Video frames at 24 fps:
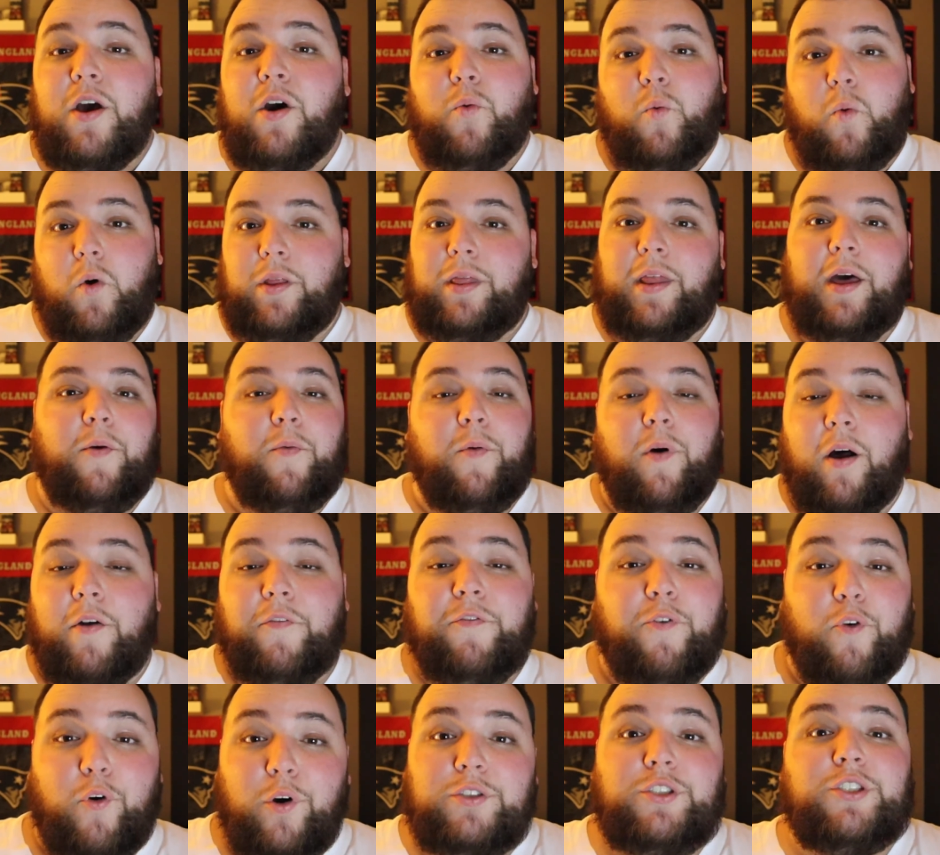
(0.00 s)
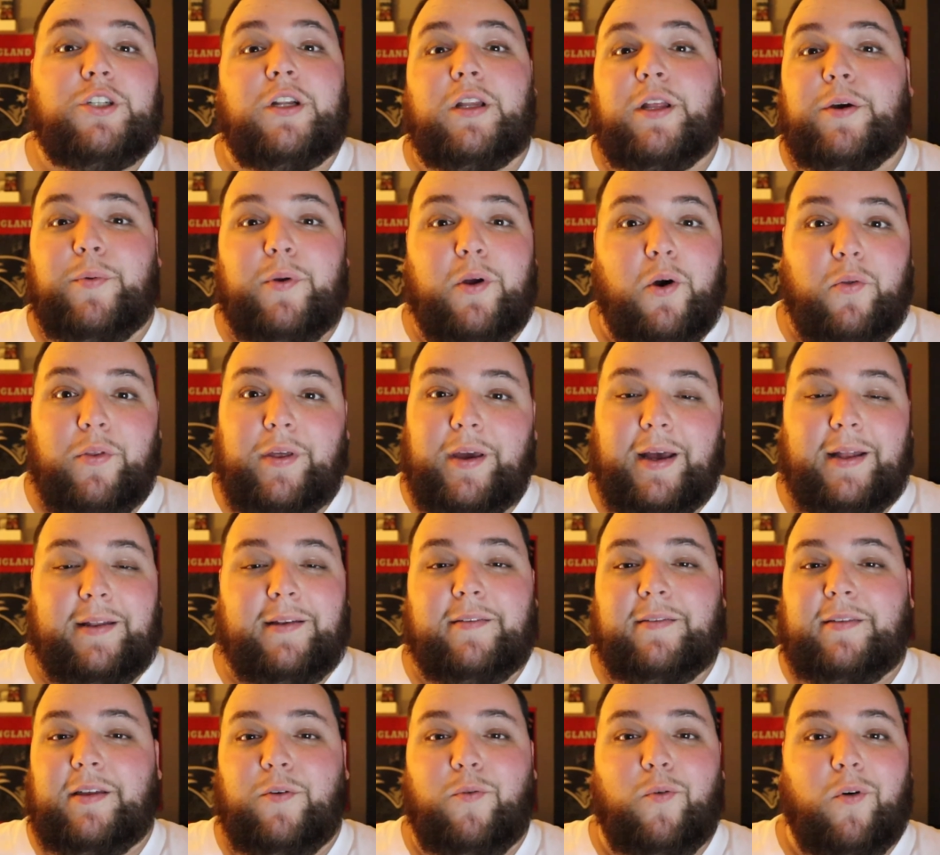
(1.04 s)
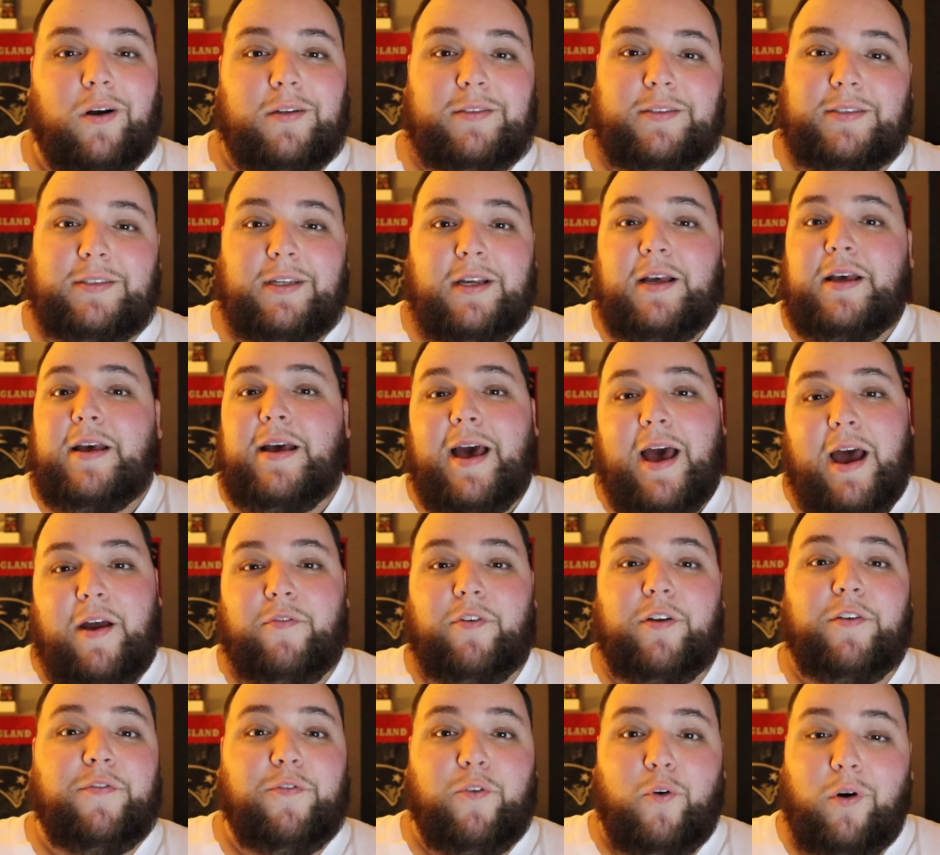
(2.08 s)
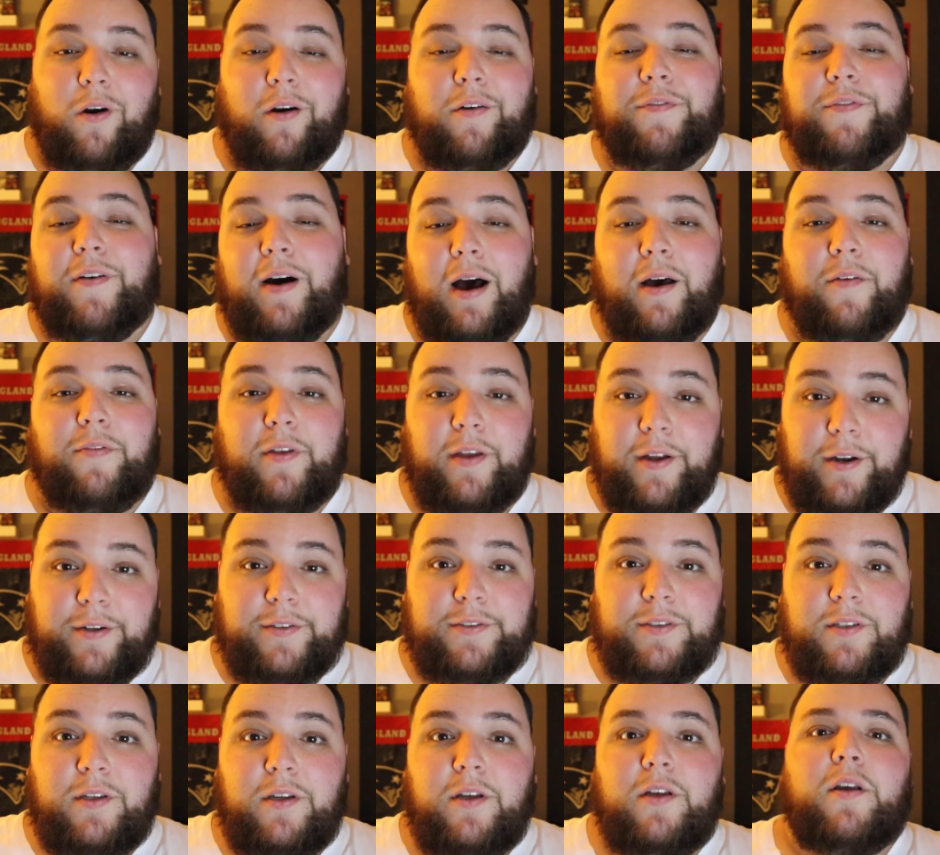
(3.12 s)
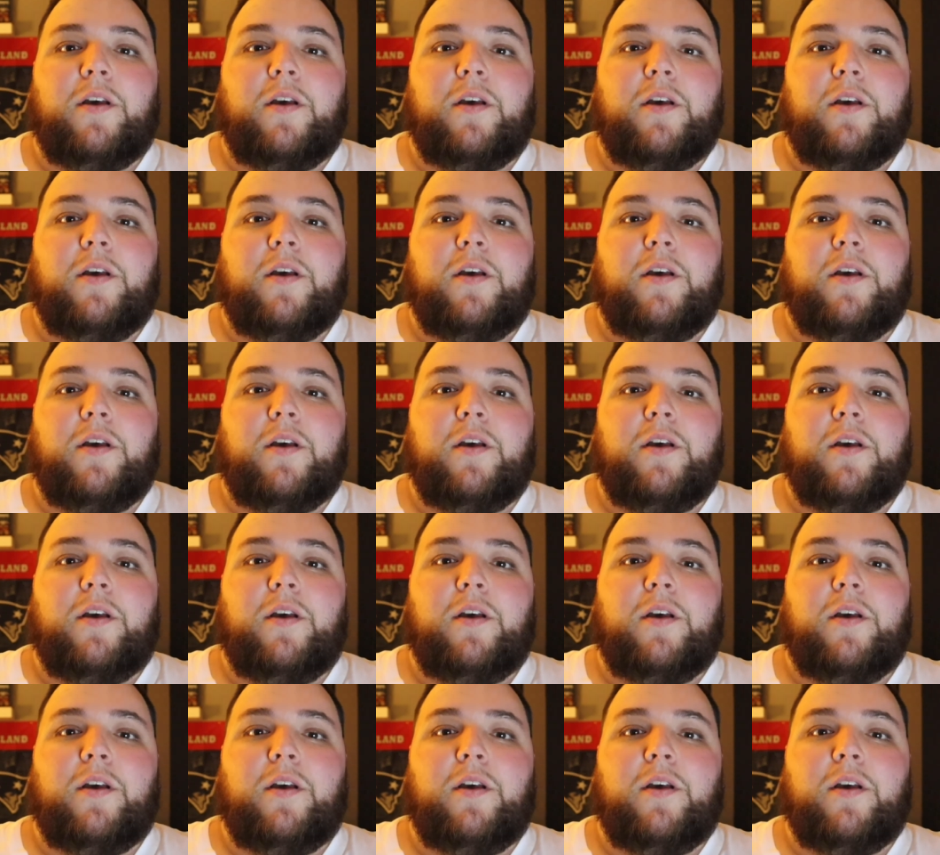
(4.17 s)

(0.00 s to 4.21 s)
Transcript: One that, unfortunately, we only get to see once every 4 or 5 years.